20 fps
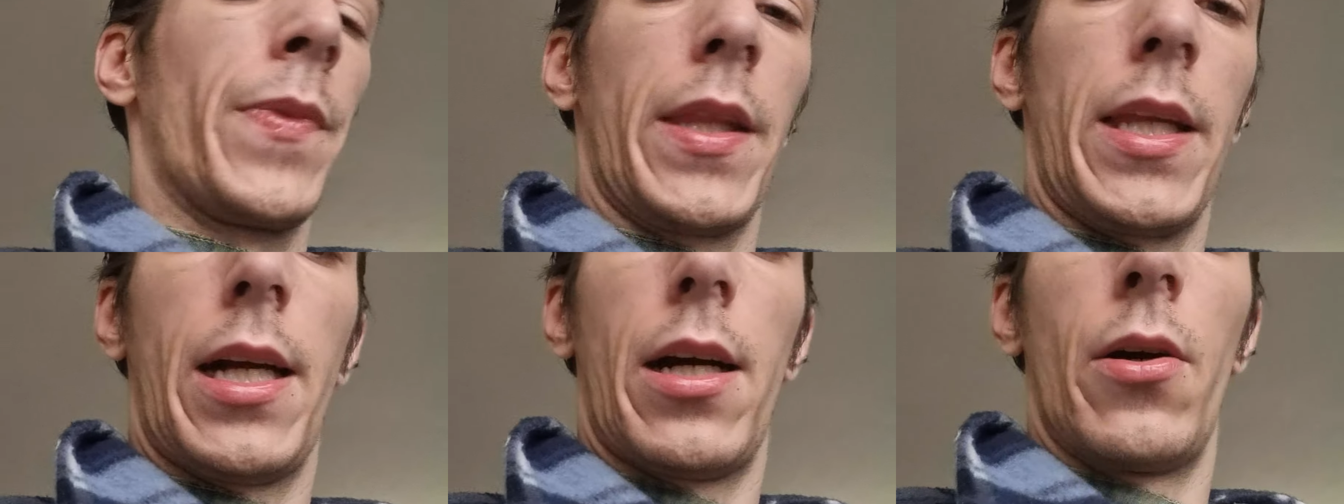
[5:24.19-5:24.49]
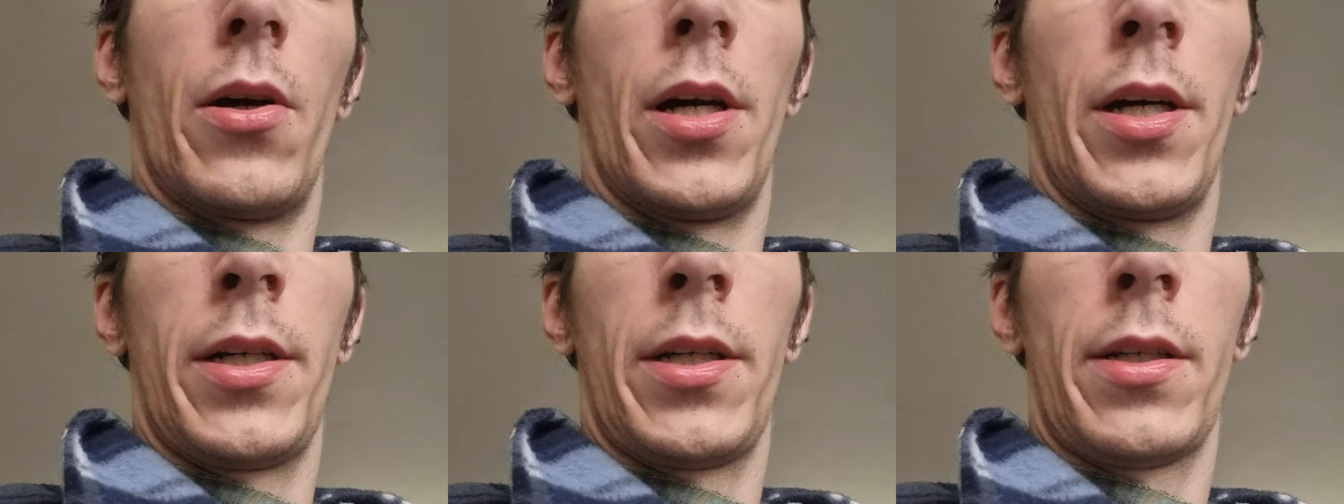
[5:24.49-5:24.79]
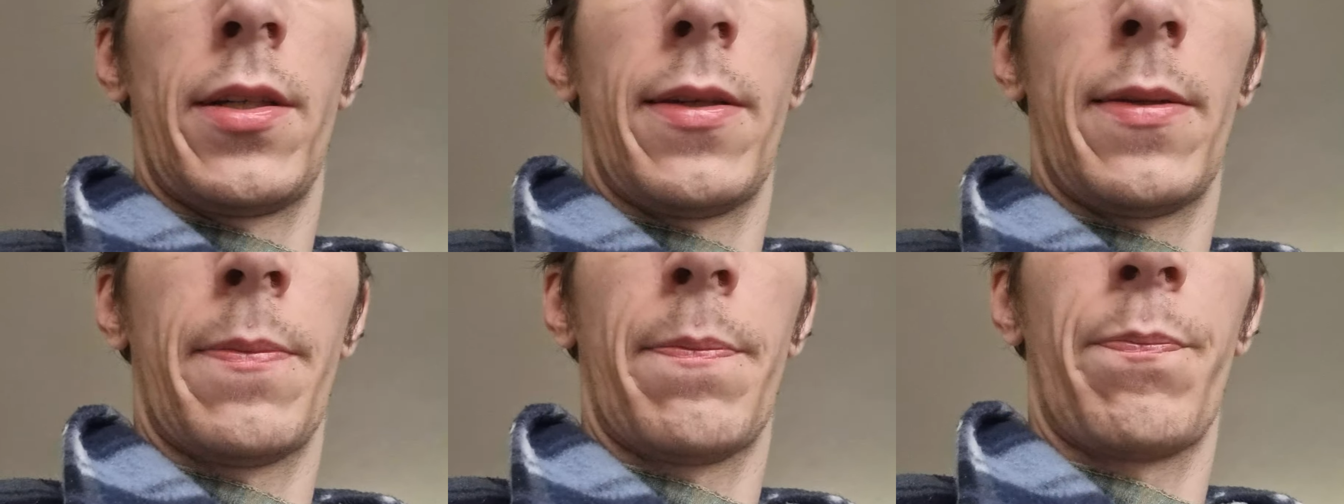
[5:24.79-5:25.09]
Now,
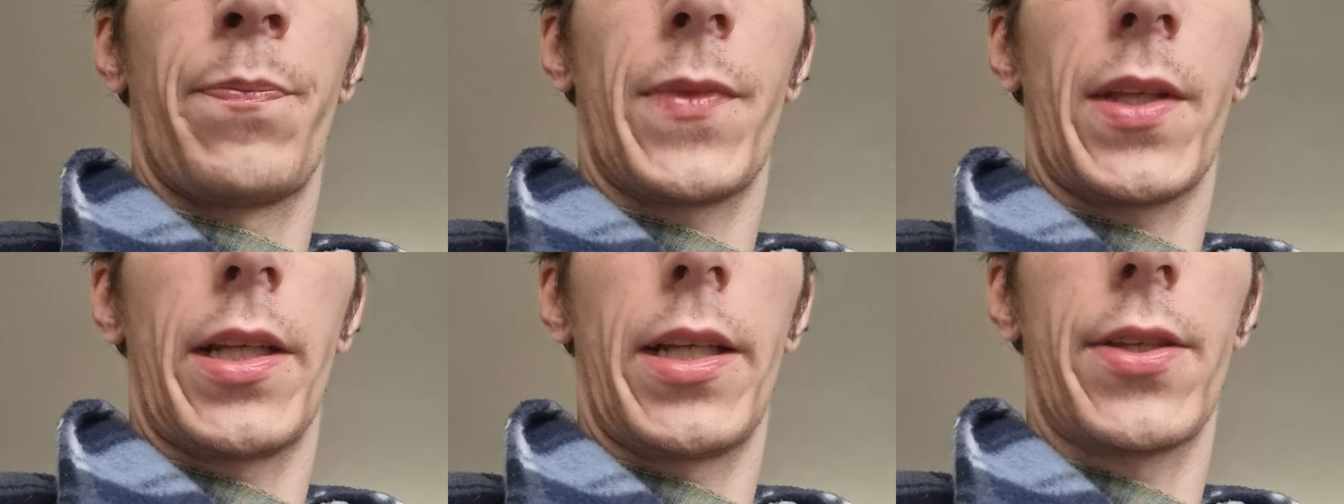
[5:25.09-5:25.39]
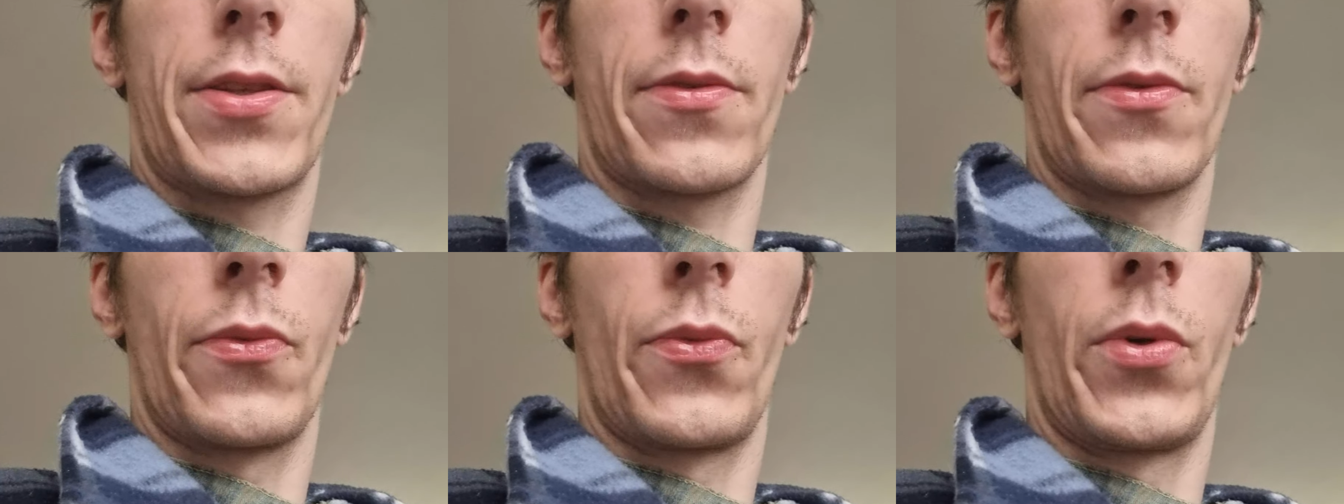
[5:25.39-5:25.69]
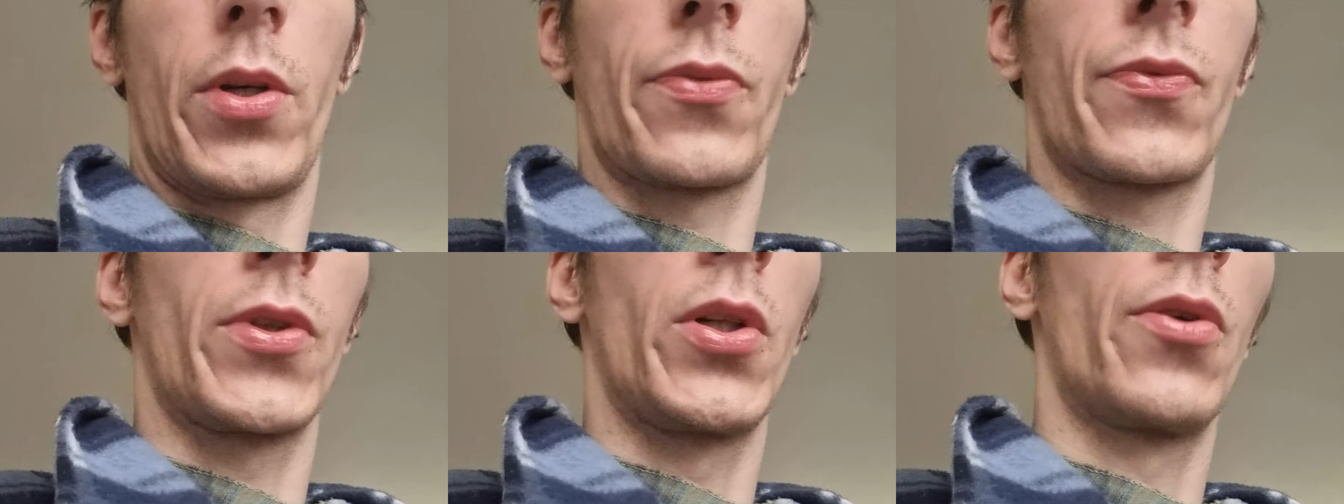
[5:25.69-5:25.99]

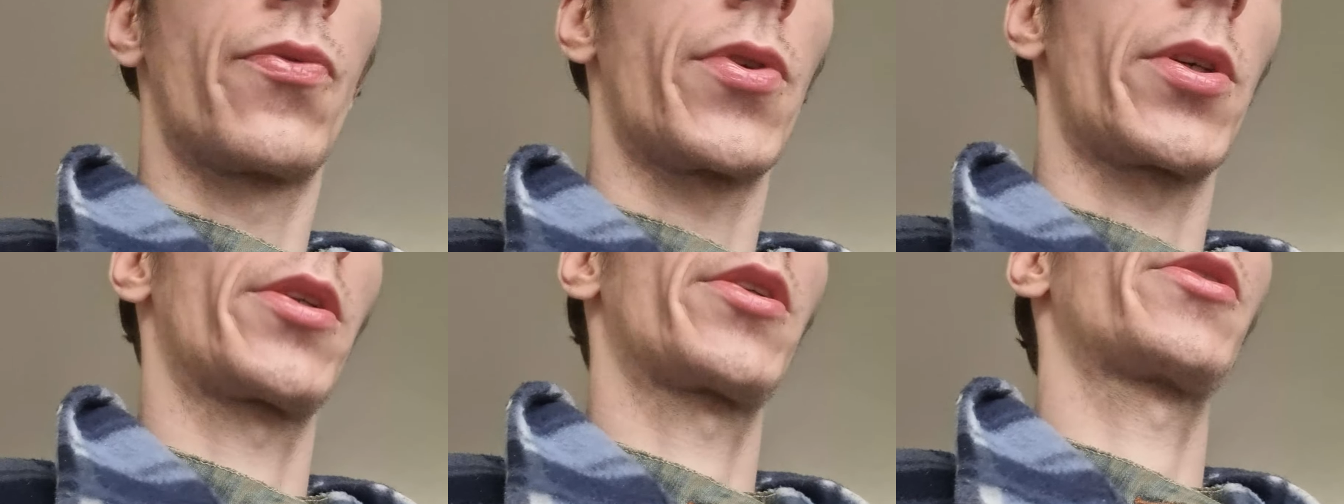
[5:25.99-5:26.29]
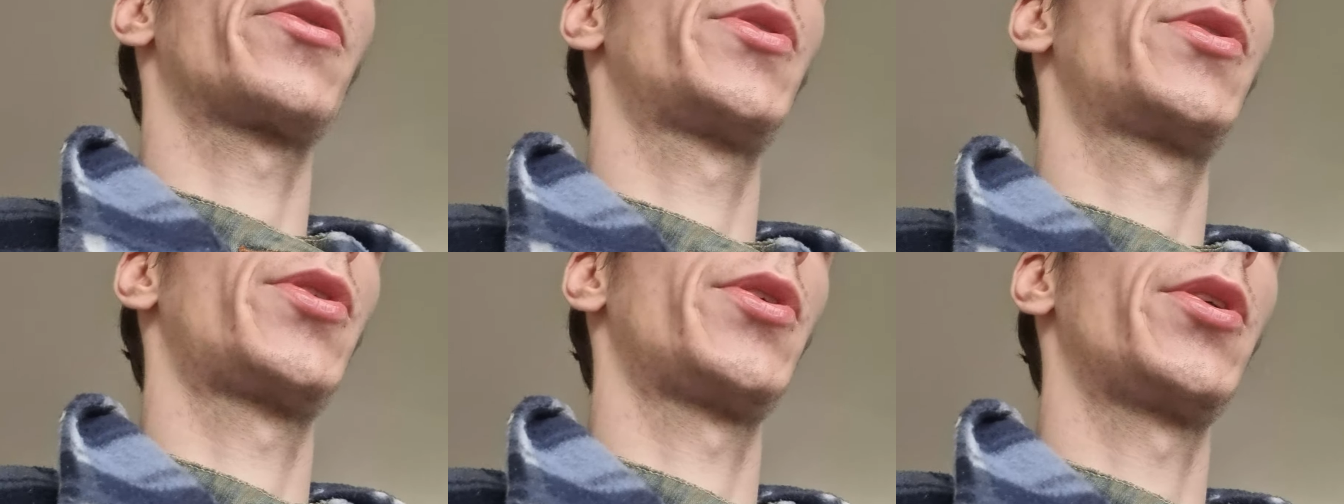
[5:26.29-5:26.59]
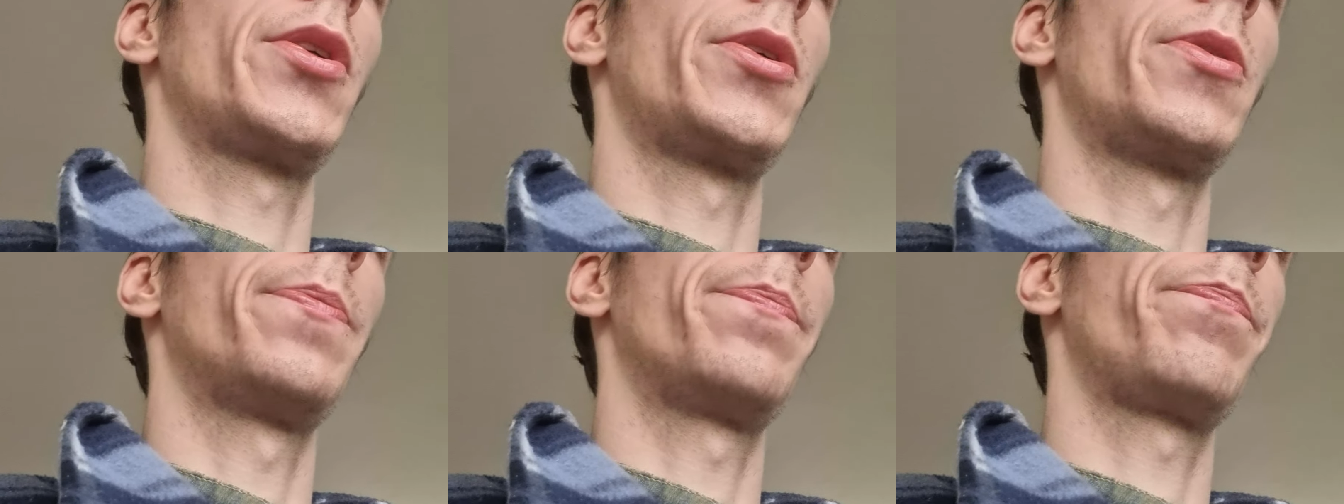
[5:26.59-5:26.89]
with no further to
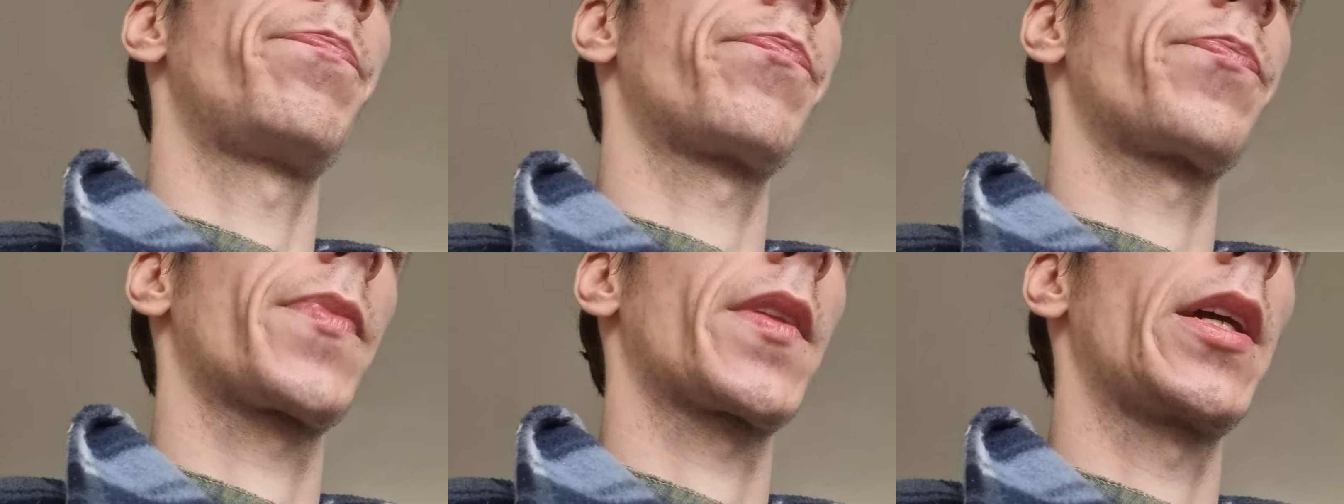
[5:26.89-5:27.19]
do,